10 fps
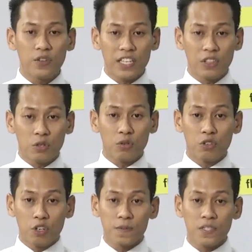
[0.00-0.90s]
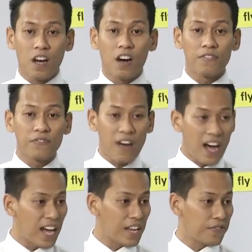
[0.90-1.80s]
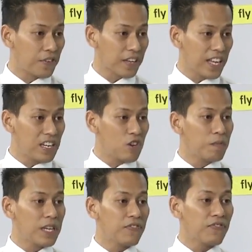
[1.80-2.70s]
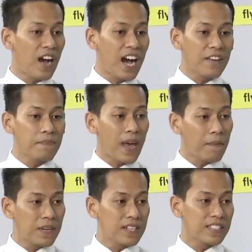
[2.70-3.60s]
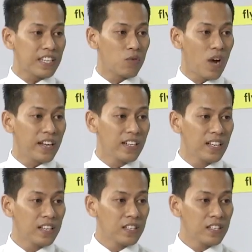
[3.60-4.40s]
you into groups of five. Okay? There will be five members in one